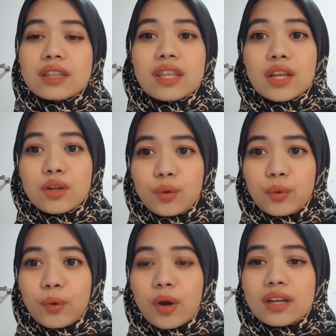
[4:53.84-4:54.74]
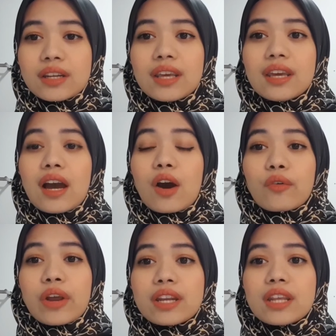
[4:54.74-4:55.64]
they know they
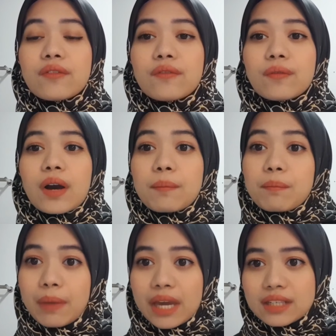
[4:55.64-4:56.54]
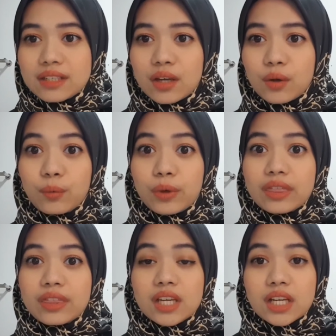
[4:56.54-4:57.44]
already met with
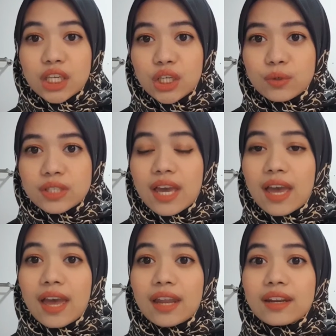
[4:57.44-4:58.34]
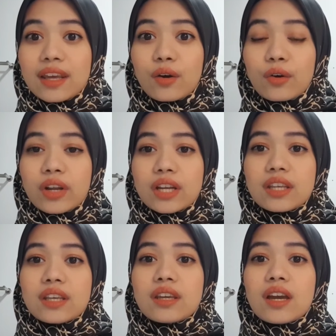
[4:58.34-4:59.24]
the accused and they
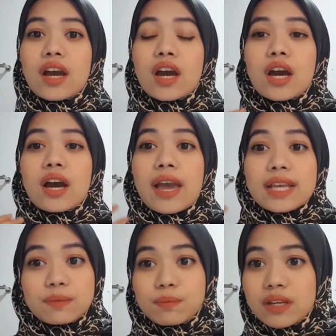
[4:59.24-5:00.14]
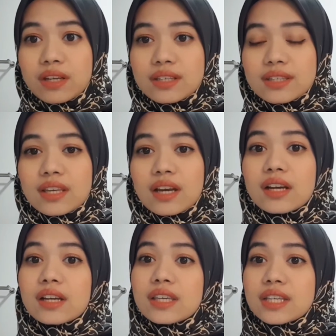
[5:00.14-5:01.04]
already experienced
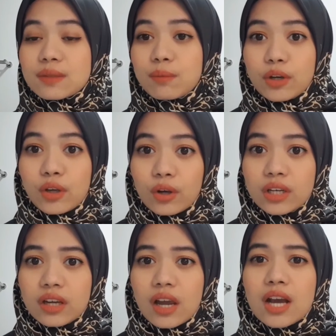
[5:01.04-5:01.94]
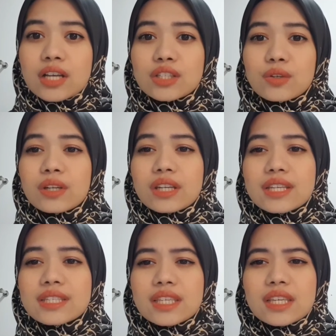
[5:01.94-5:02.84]
his body odor. So
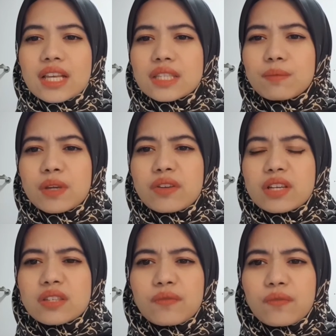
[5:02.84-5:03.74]
this inexperienced